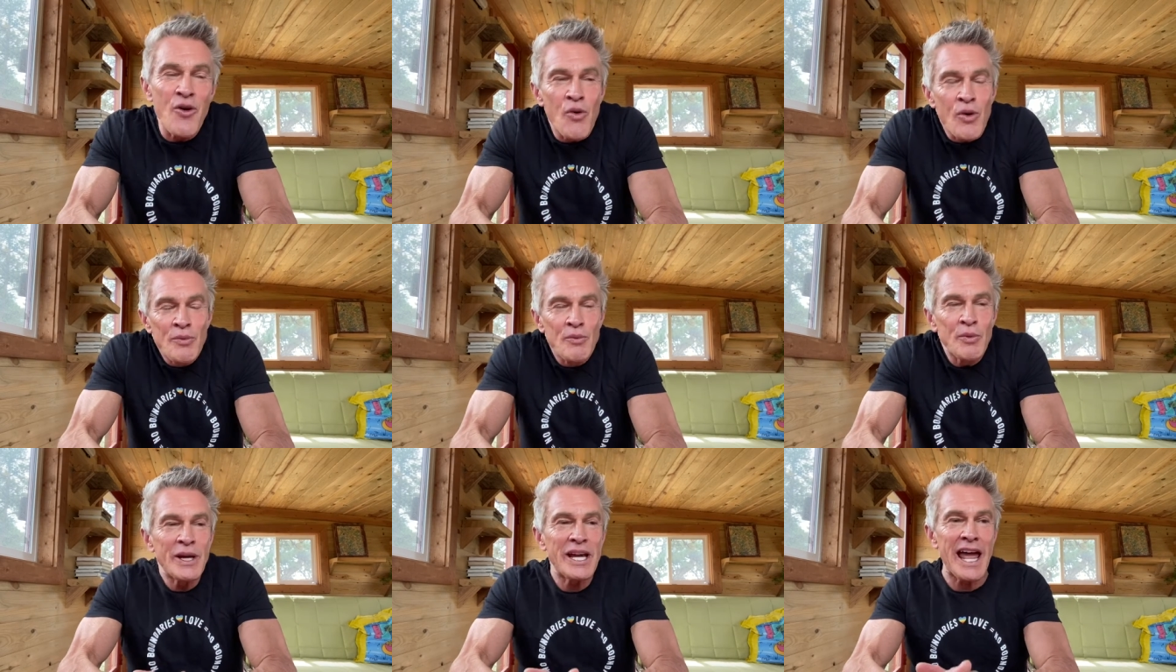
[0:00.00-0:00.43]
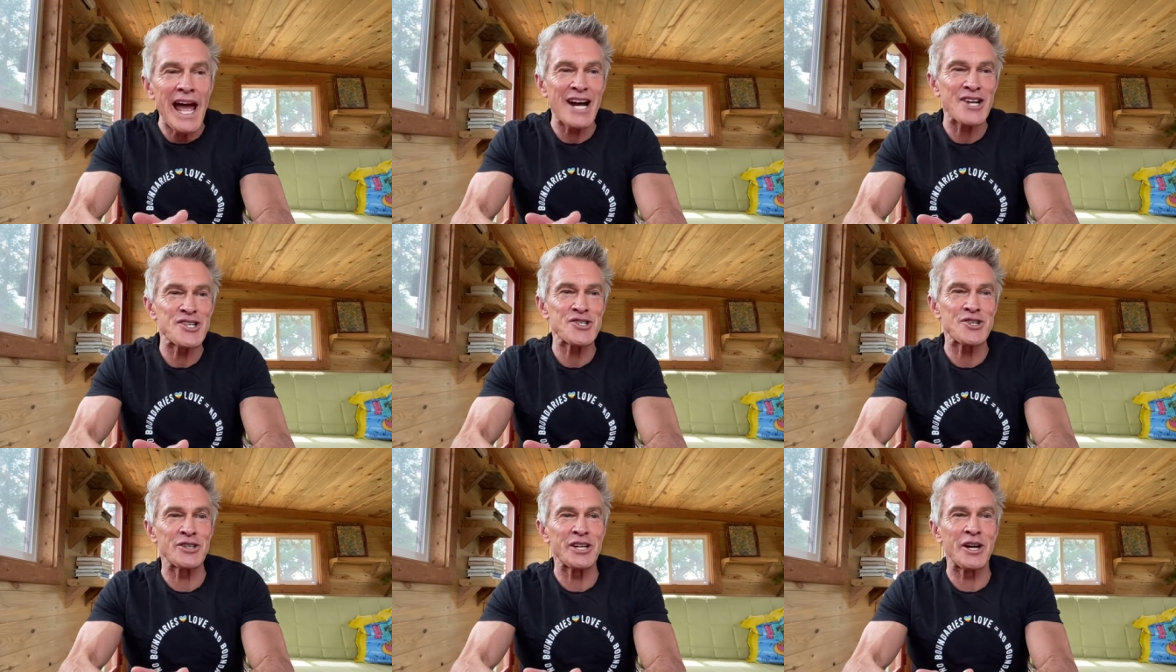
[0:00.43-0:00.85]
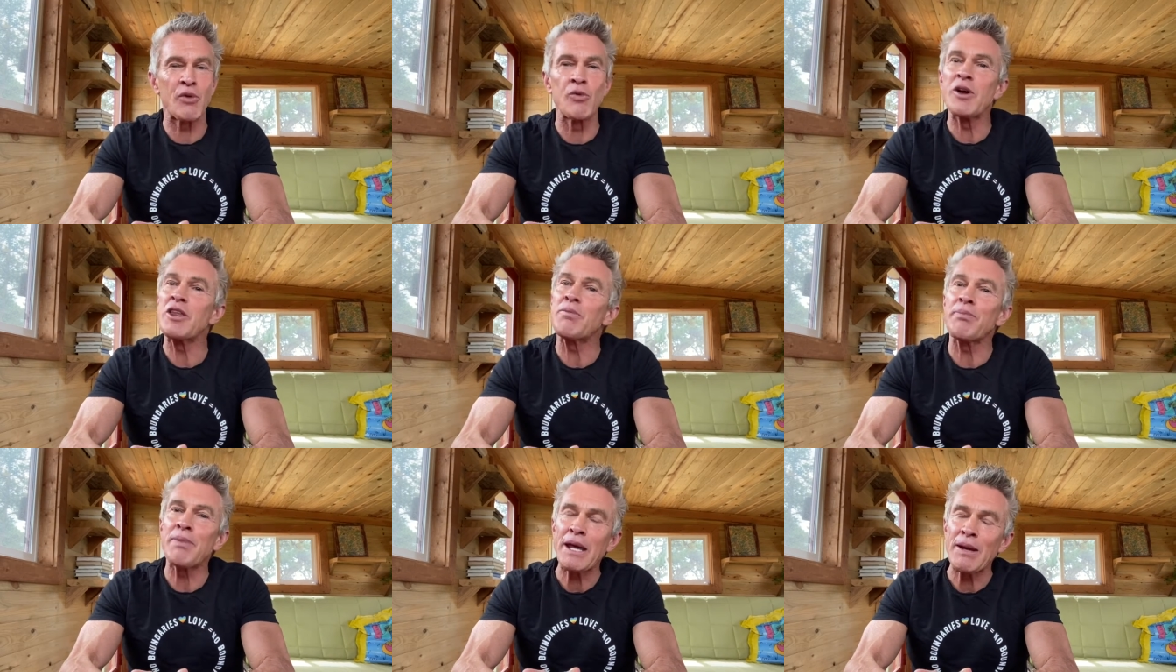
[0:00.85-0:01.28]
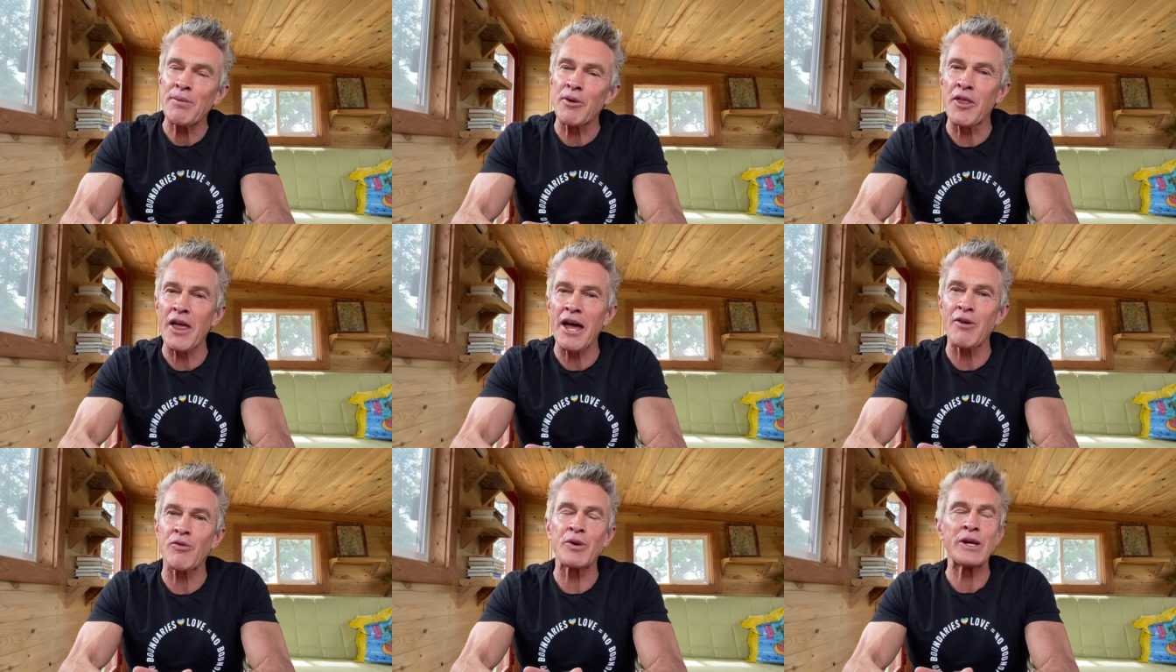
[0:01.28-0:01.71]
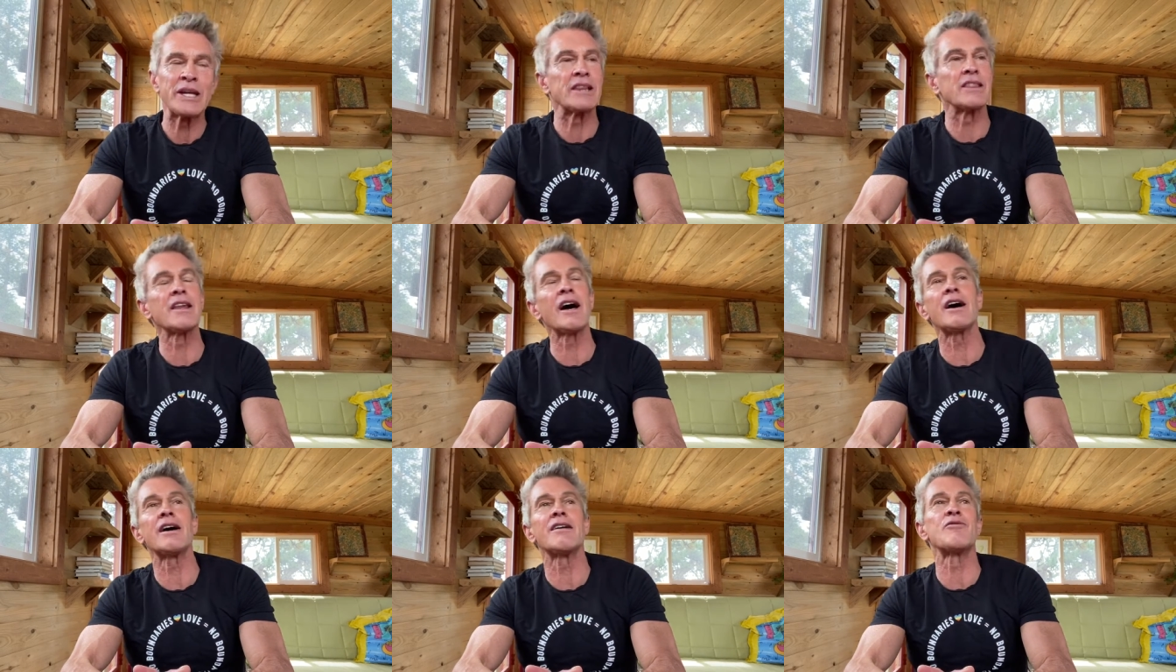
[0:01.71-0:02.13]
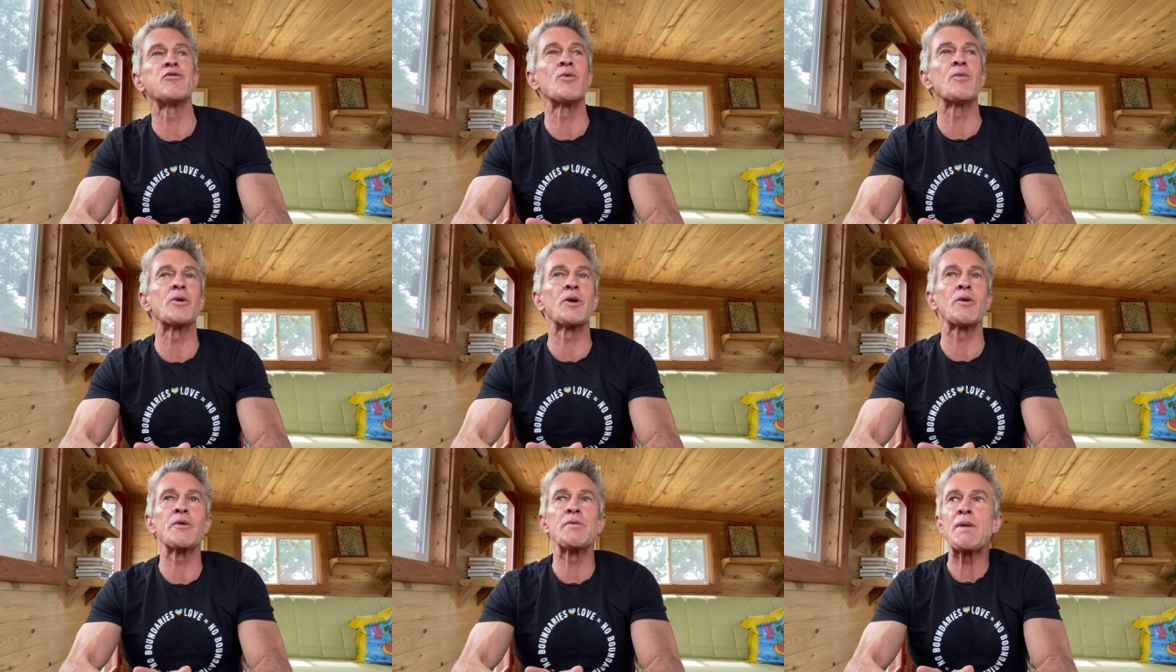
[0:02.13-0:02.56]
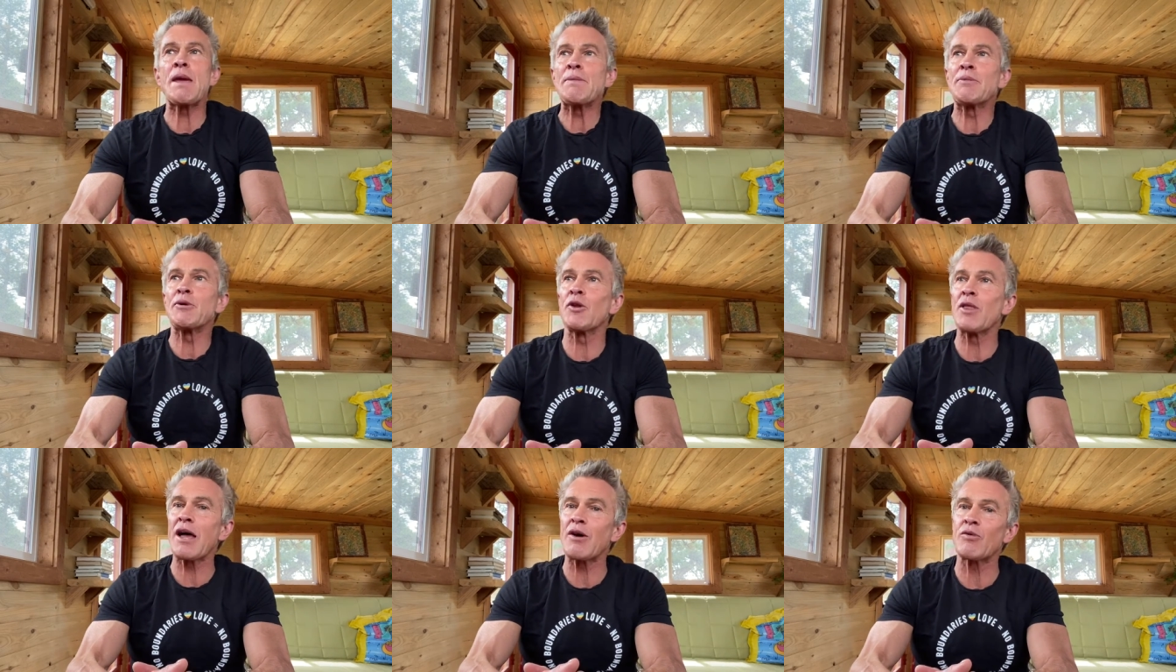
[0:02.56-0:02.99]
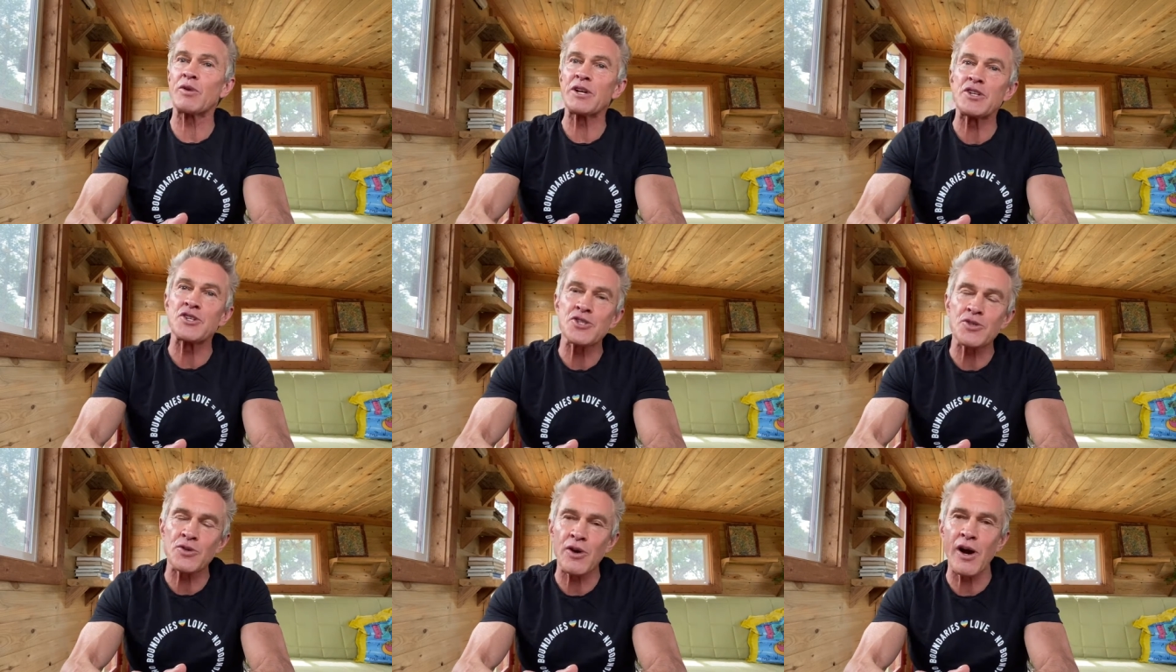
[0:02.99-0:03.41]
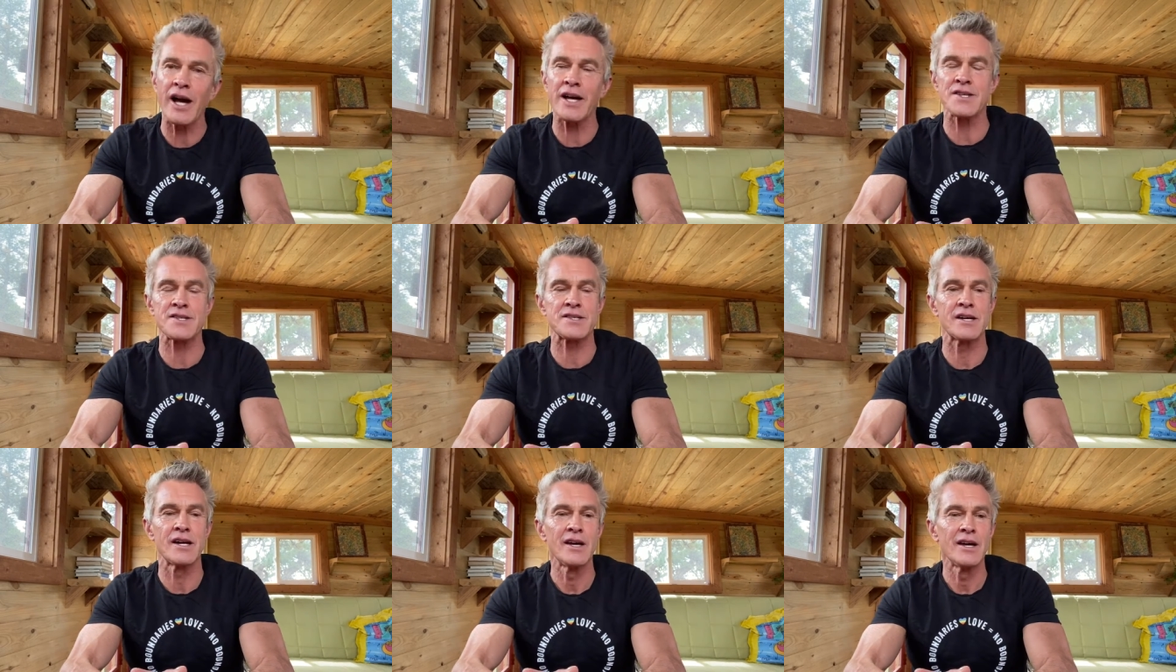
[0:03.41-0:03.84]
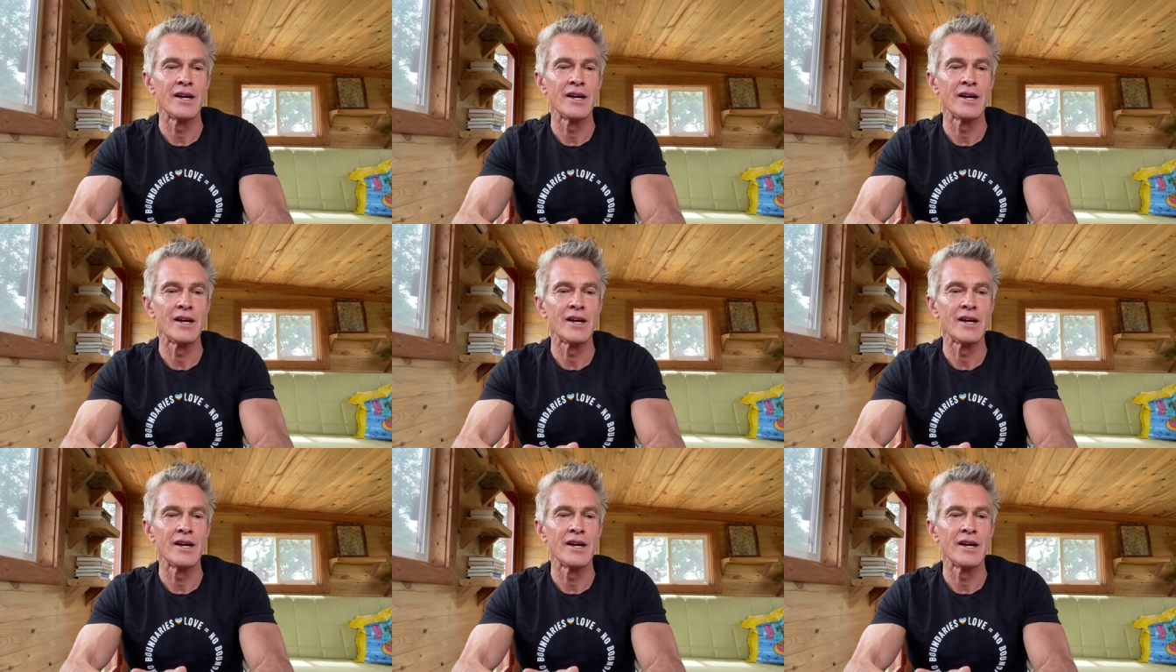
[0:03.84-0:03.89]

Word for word: when we actually are with people that we love, when we're with people that we trust,